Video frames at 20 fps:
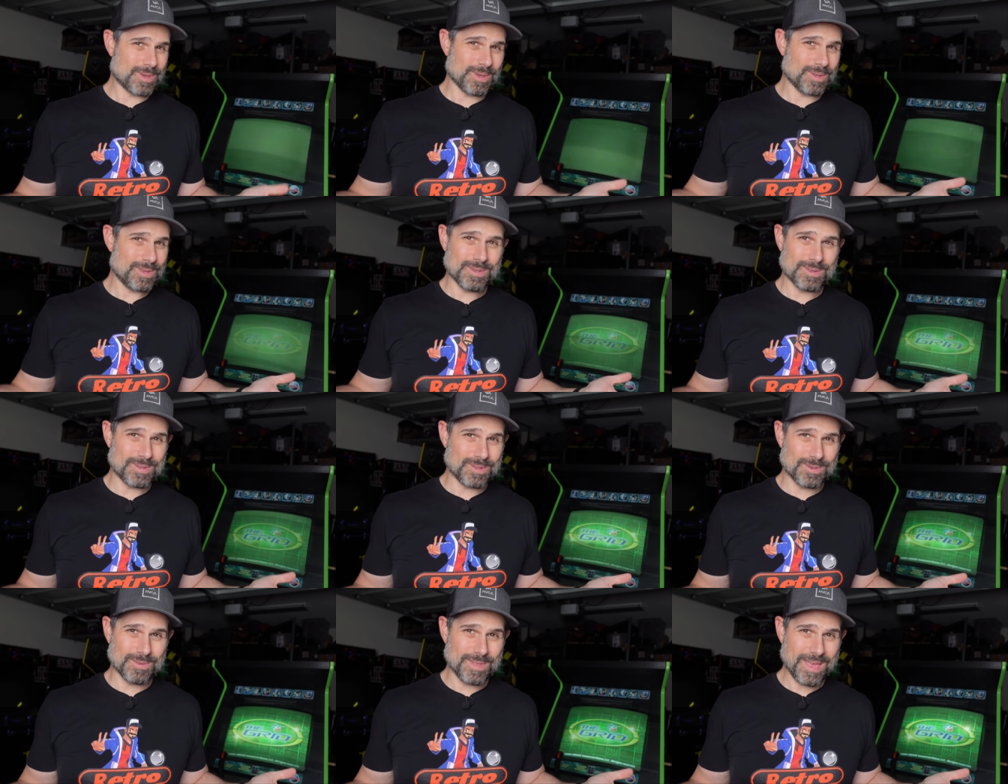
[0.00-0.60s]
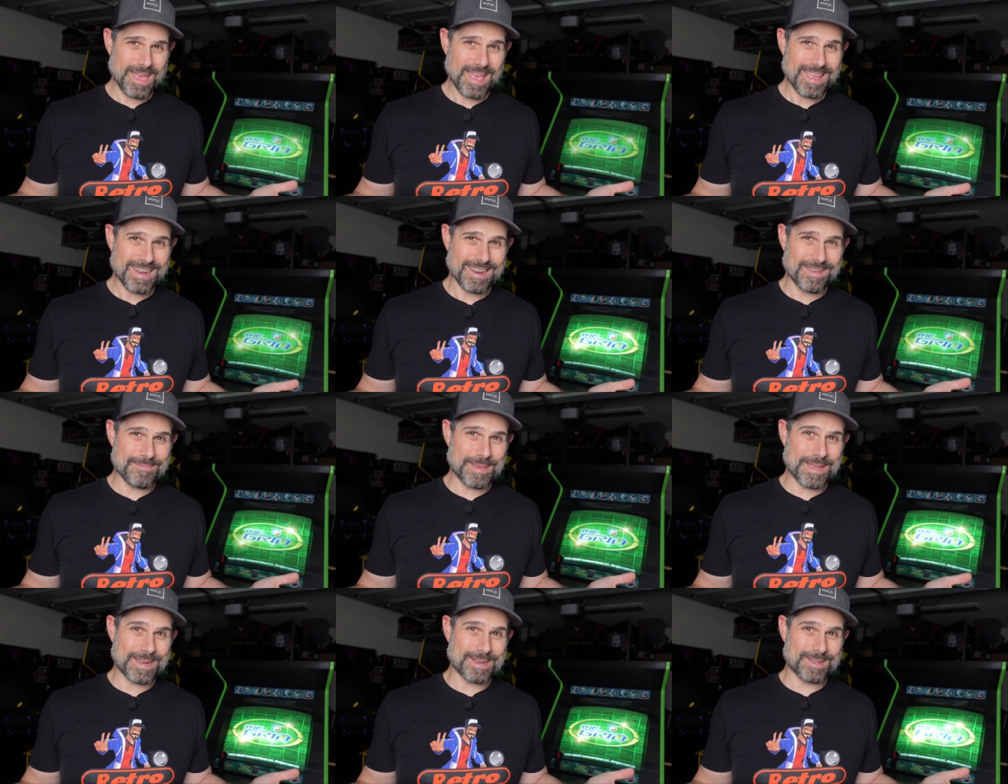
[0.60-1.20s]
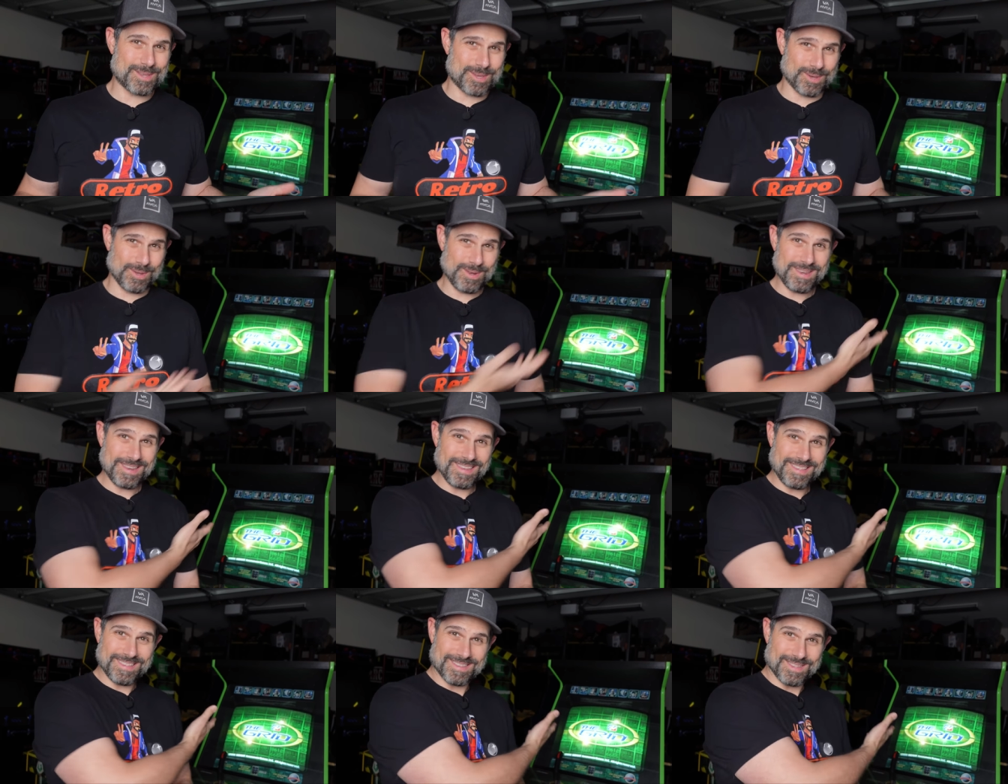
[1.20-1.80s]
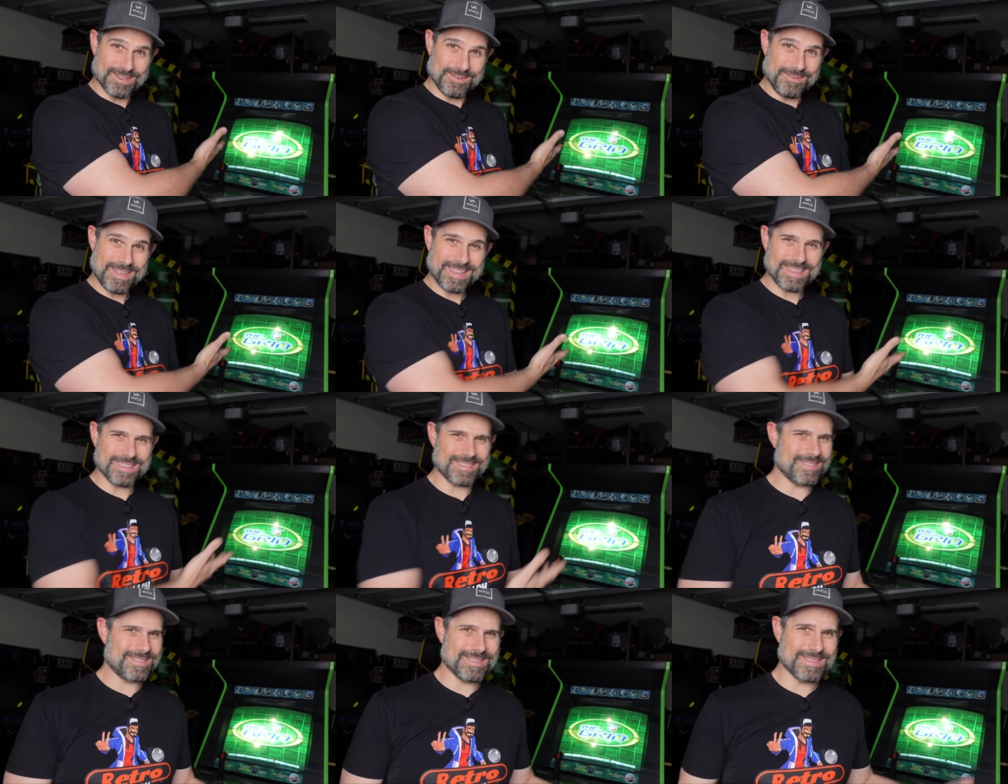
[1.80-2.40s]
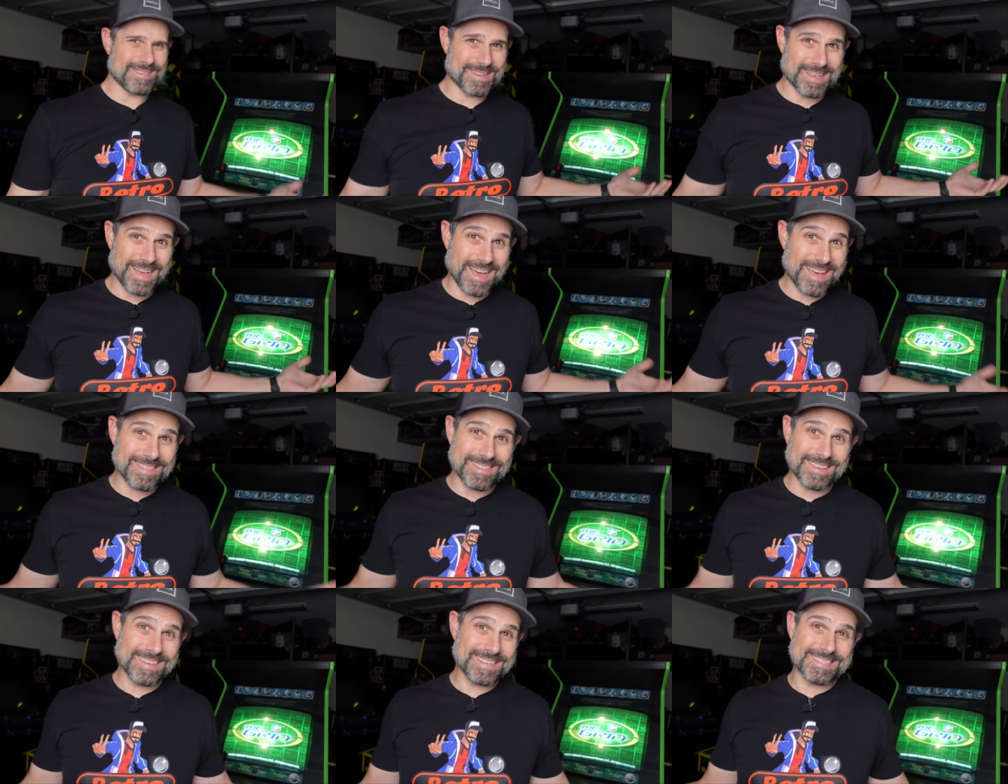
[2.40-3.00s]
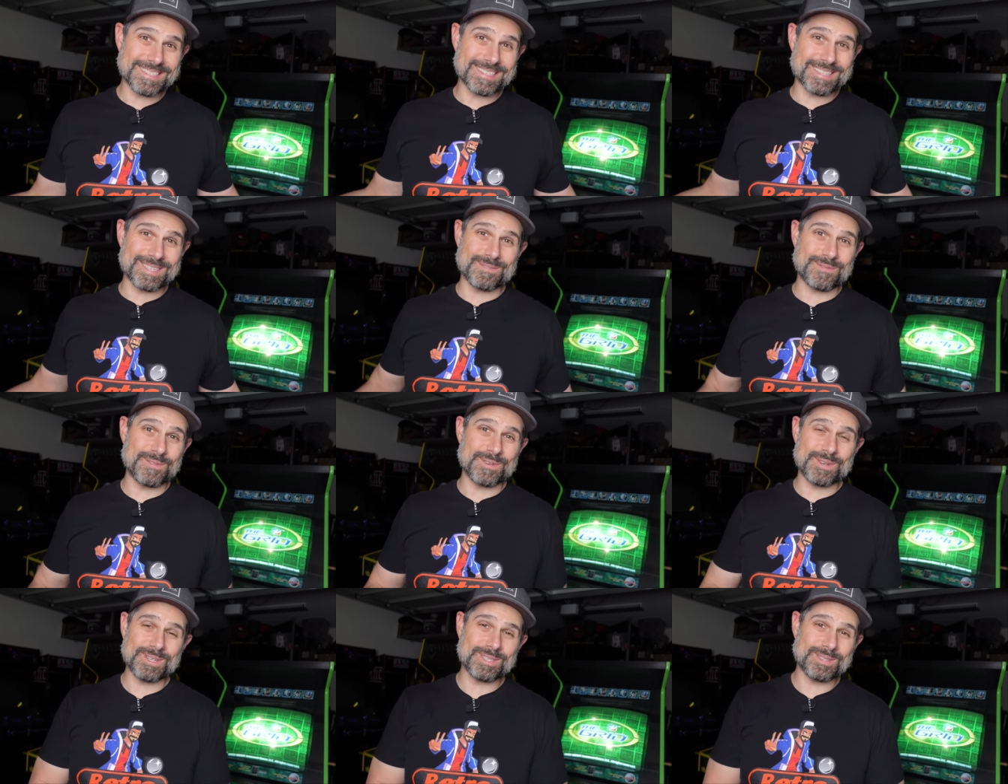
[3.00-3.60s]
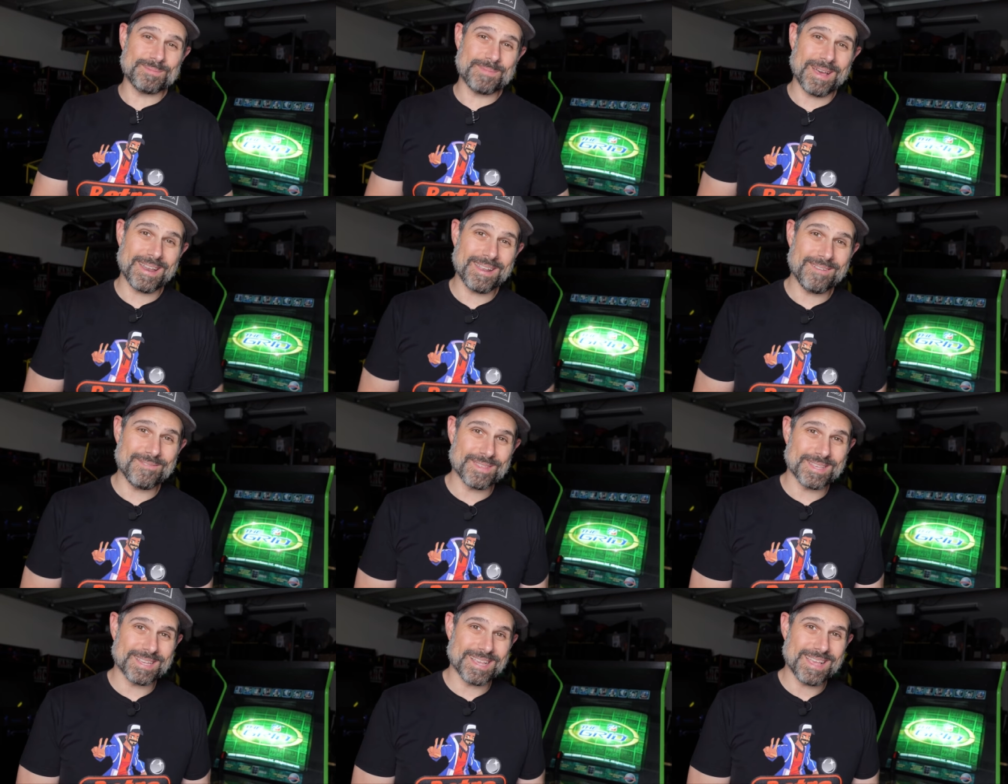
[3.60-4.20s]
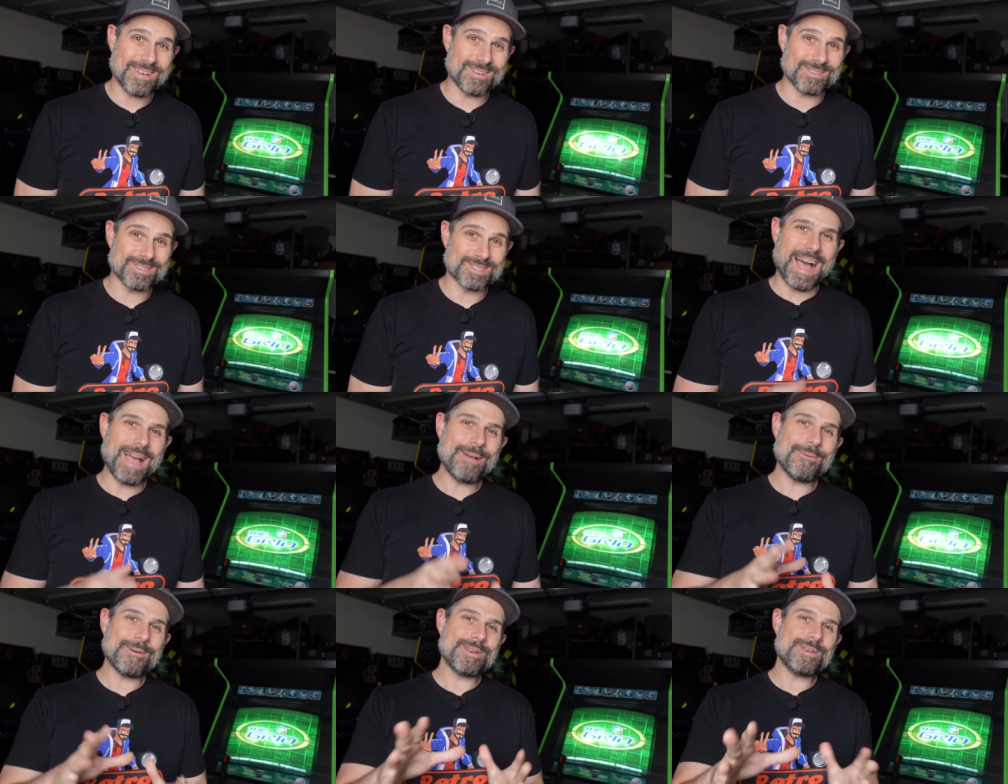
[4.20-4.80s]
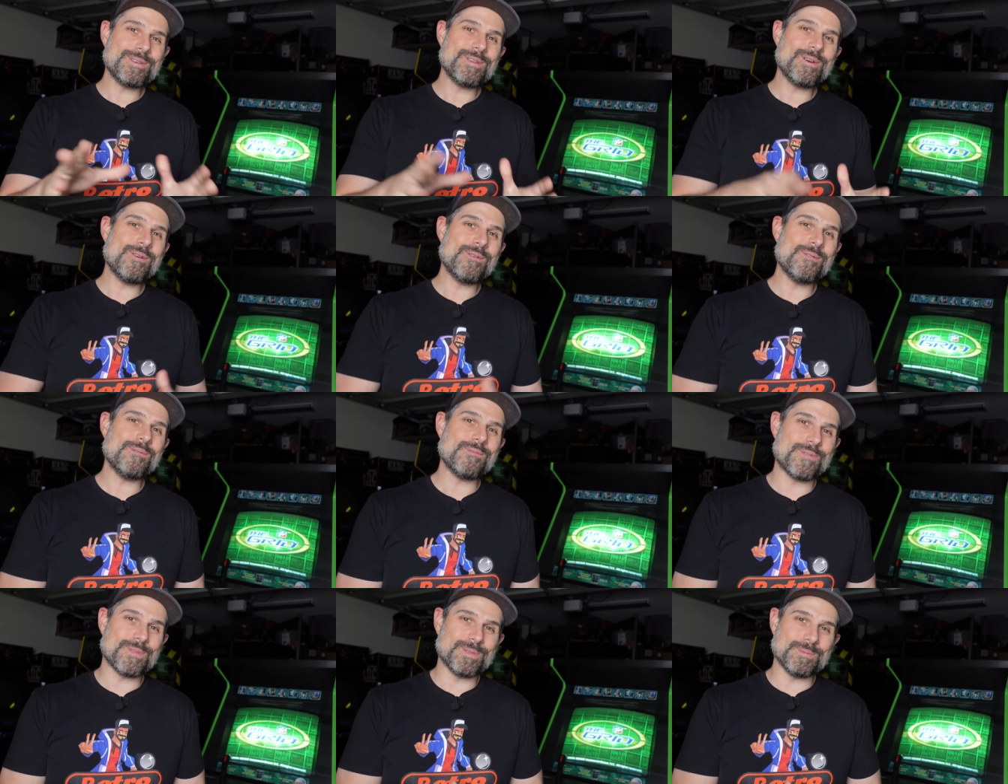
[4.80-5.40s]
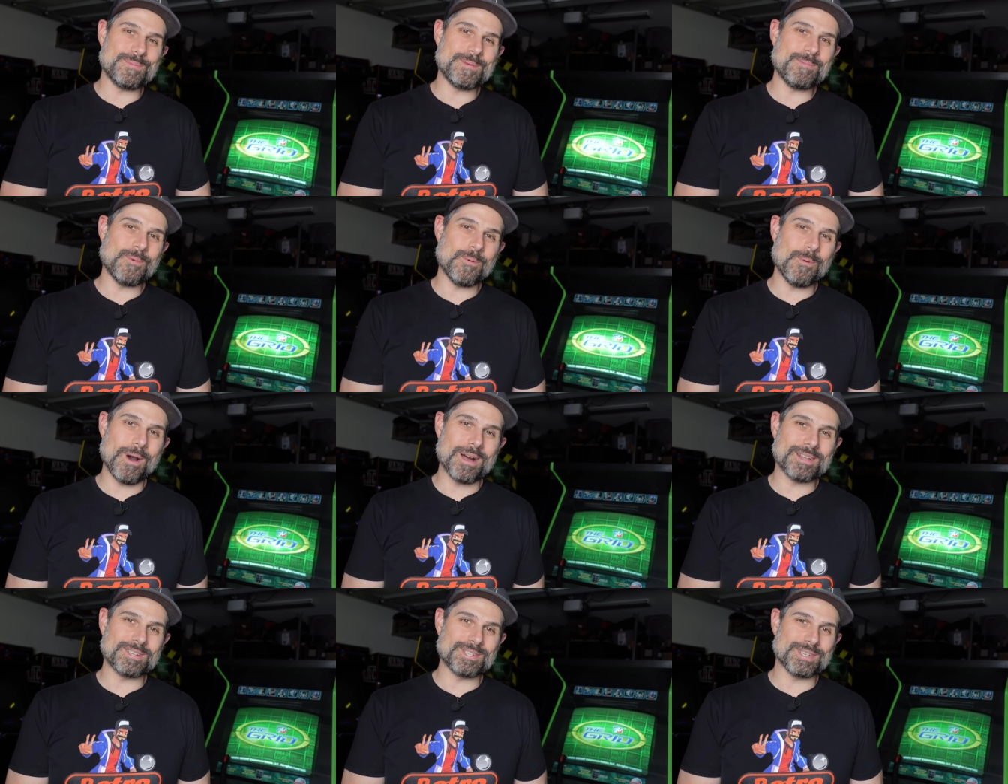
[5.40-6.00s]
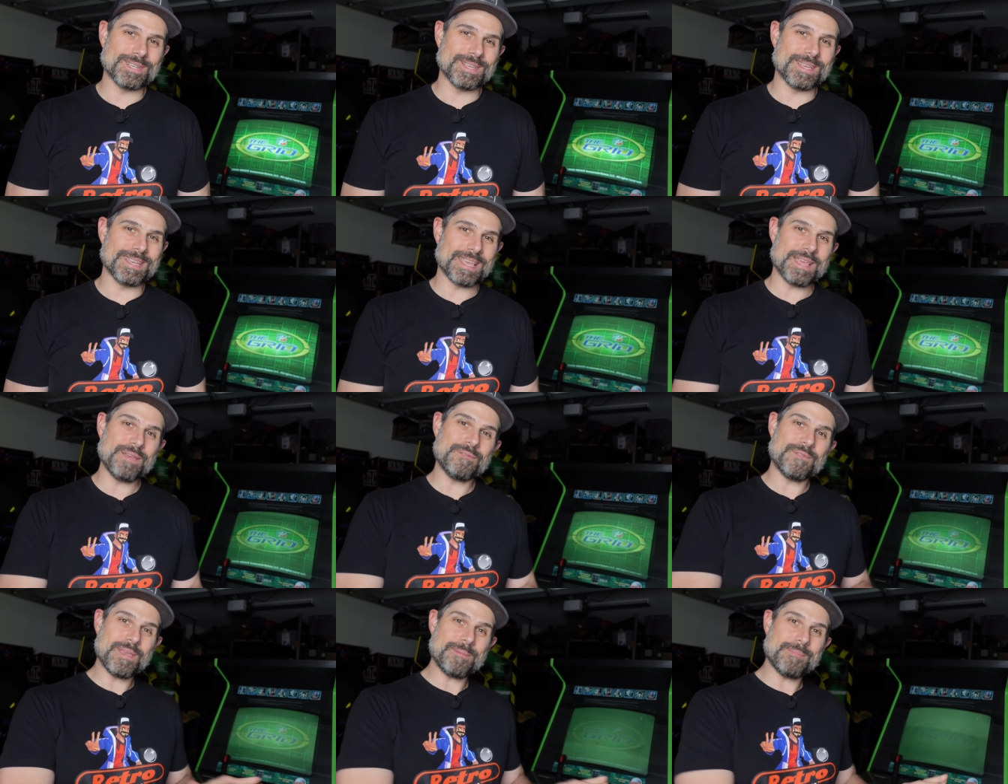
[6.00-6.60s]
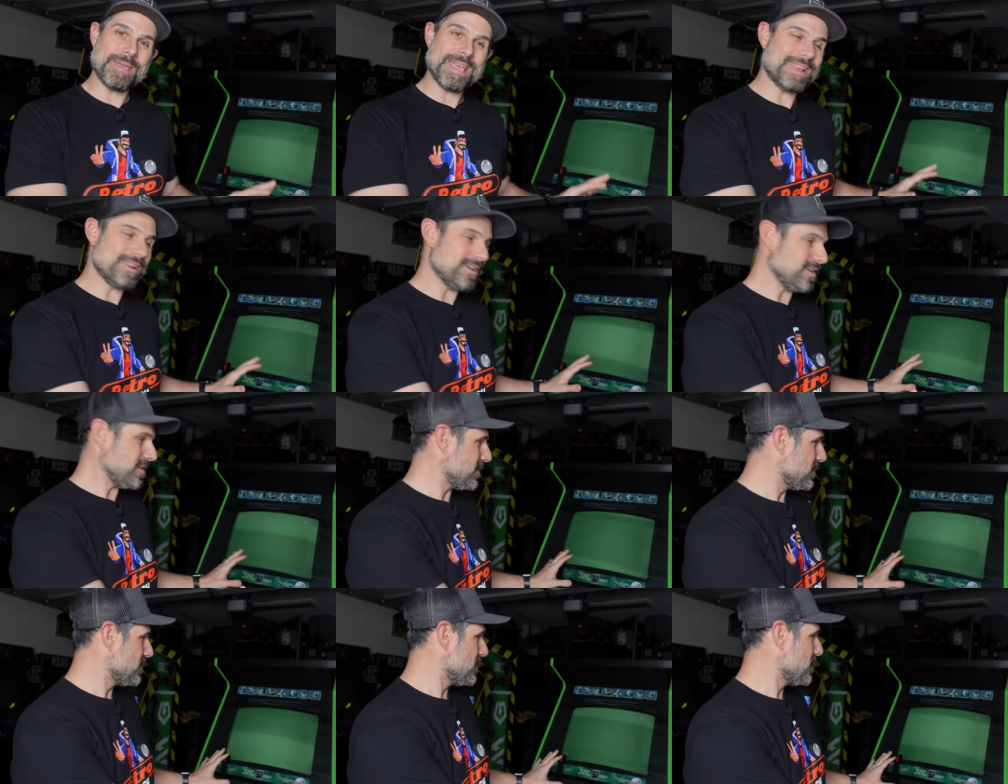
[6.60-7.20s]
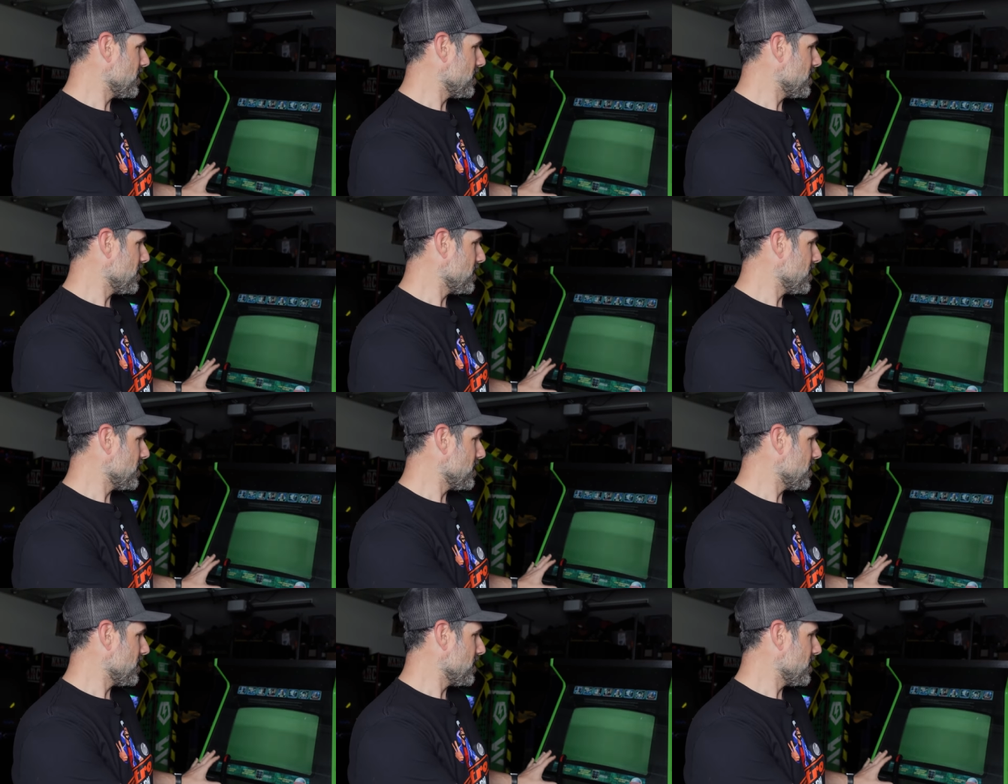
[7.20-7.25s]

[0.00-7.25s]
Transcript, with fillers: couldn't you do that? I mean, couldn't you do it? You, you got licenses for just about everything else. I wanna know for the people watching, like if they made a